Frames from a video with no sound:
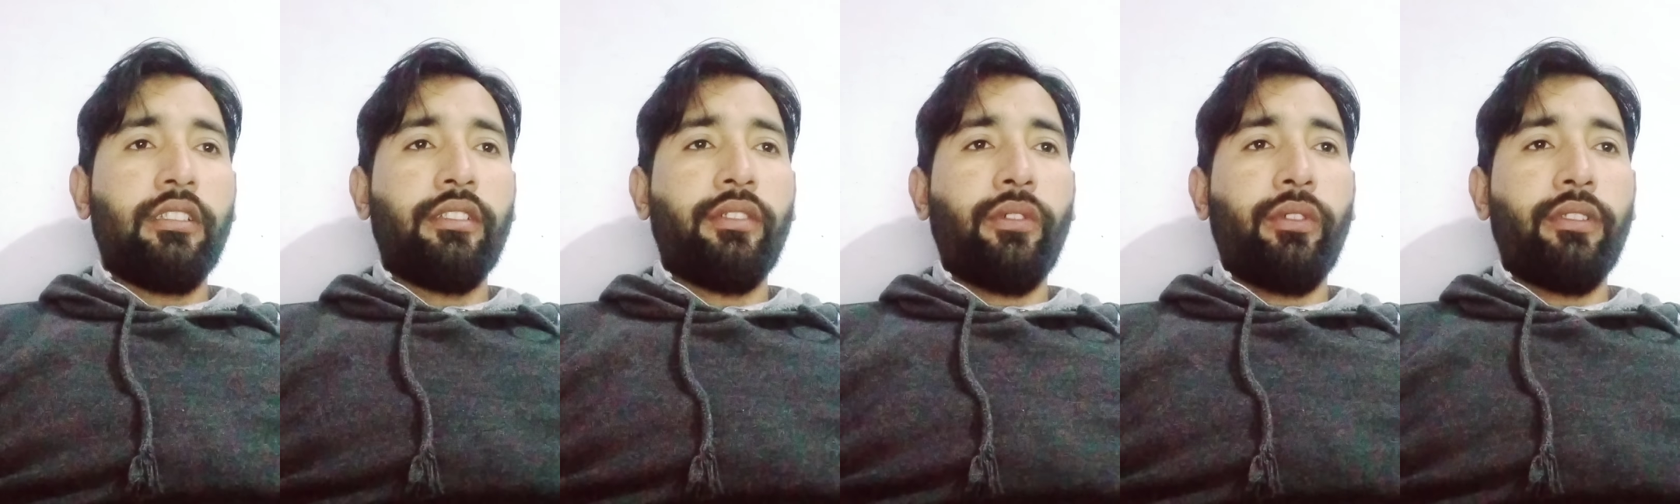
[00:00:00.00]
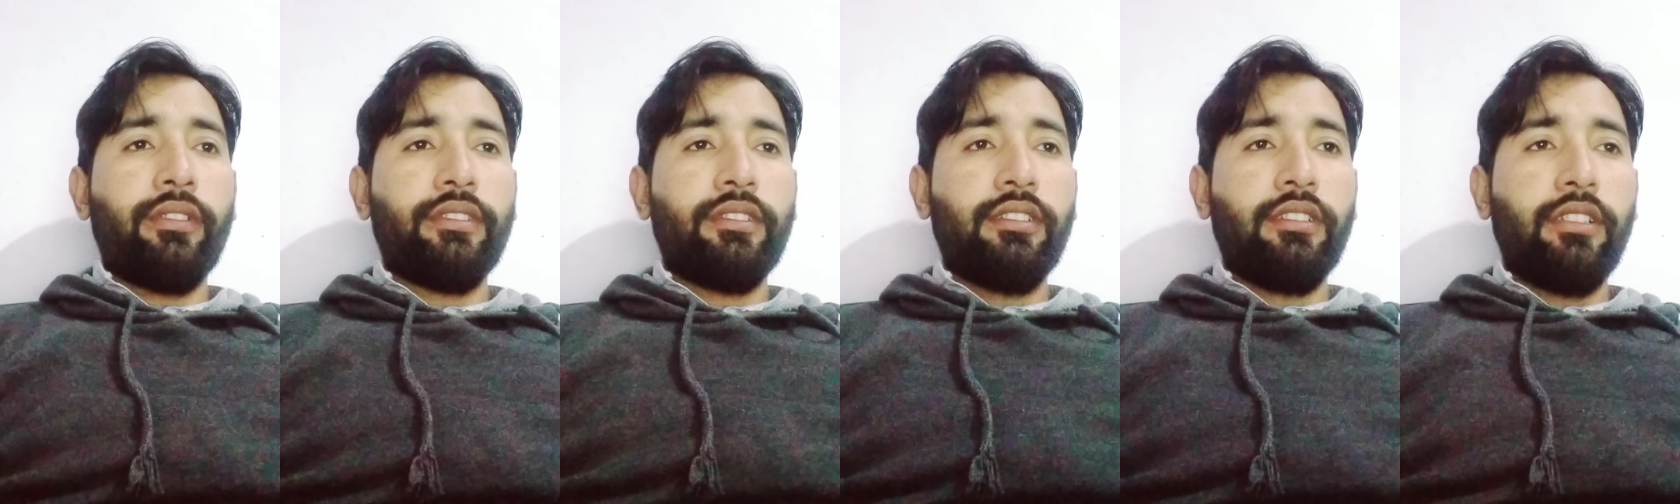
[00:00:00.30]

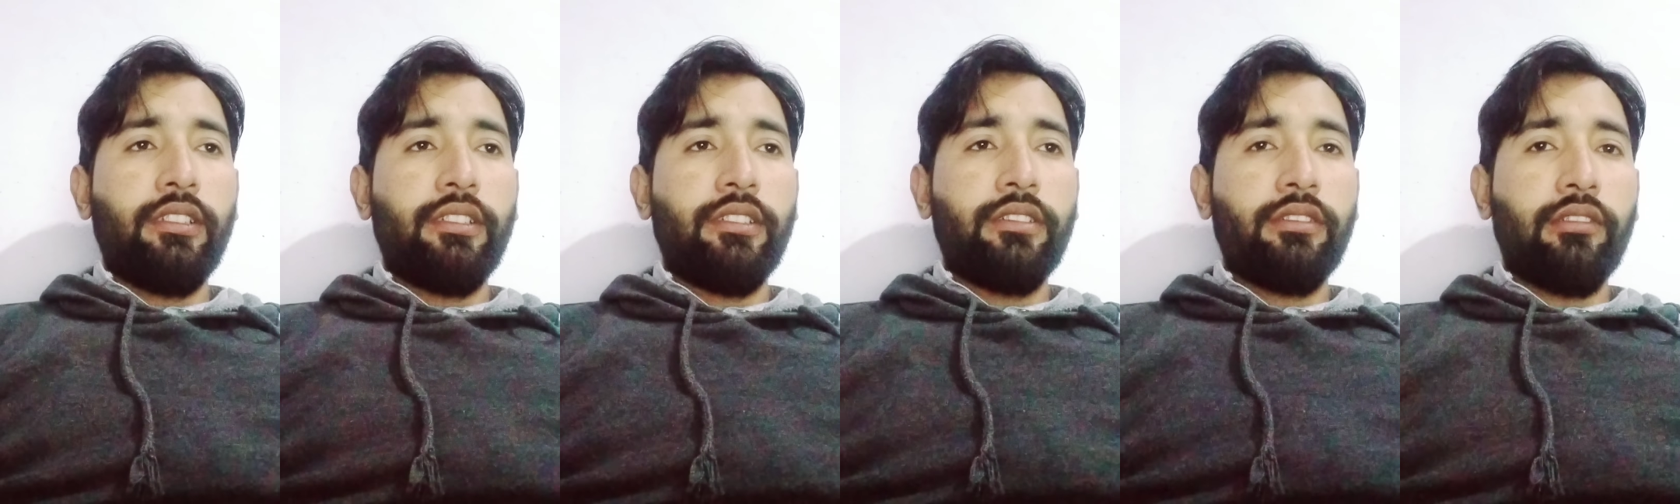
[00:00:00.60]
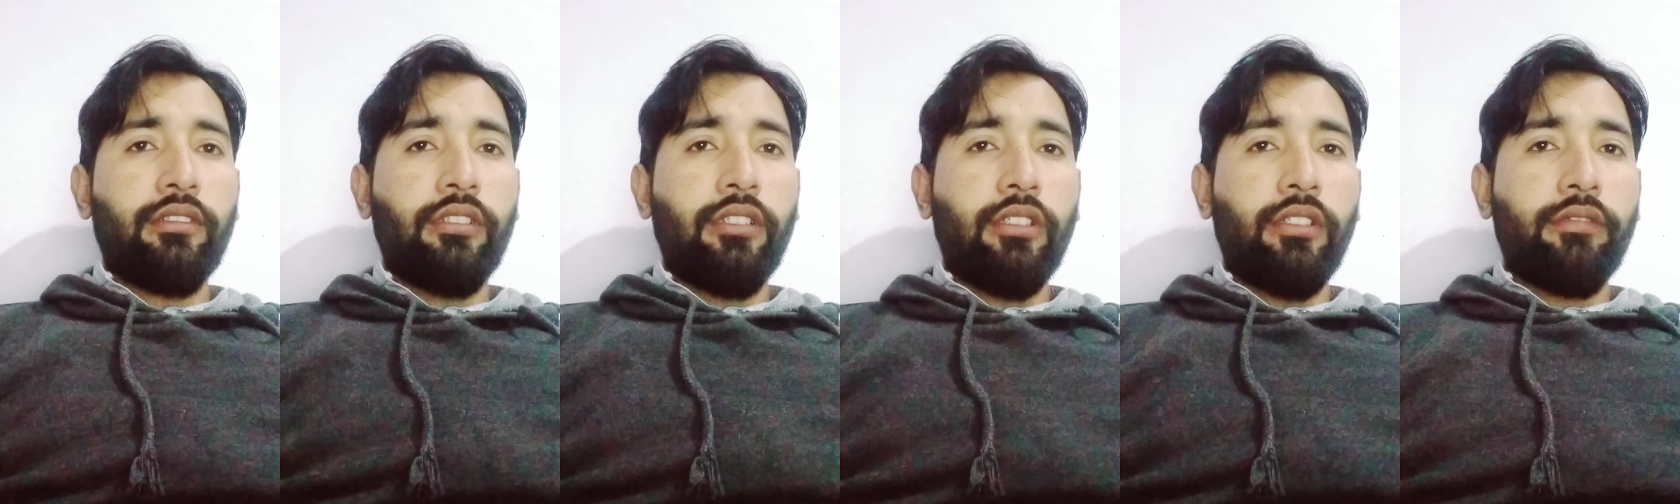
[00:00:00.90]
translation
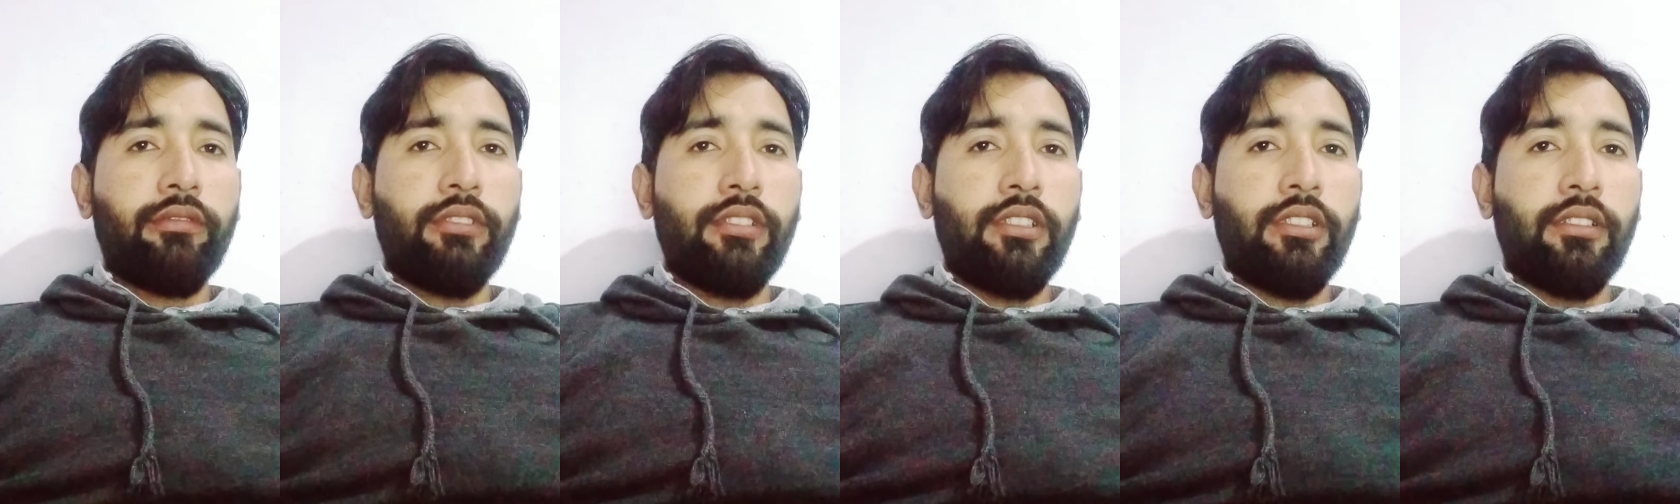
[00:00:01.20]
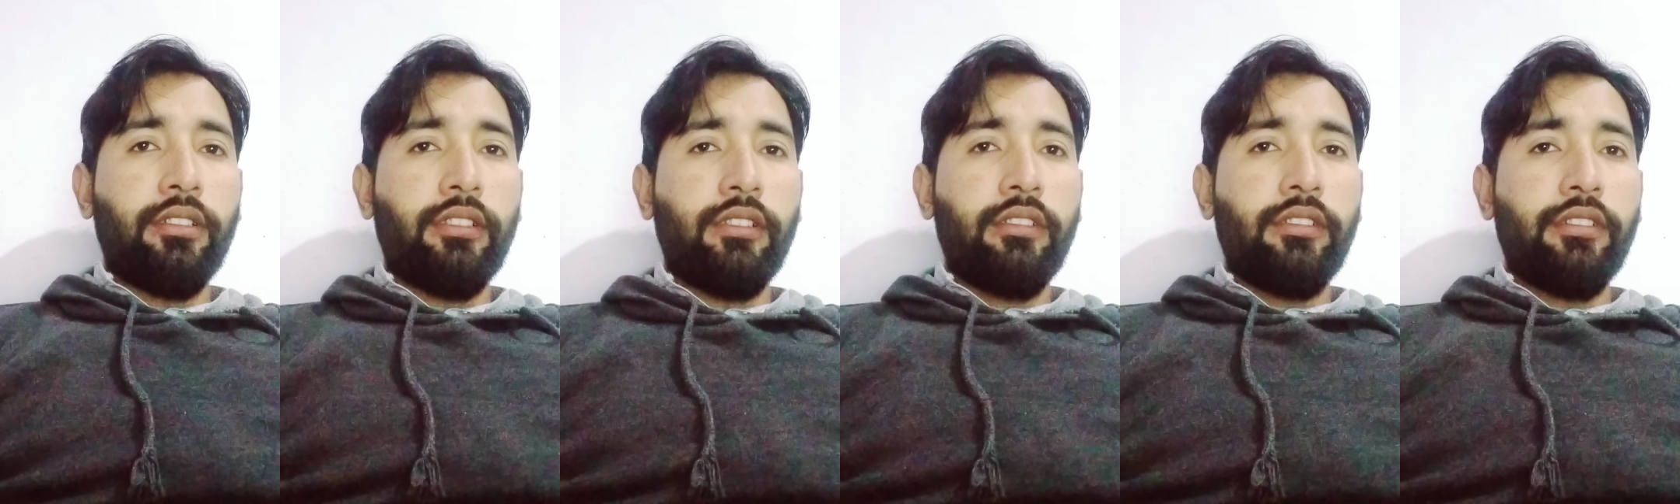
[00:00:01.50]
of the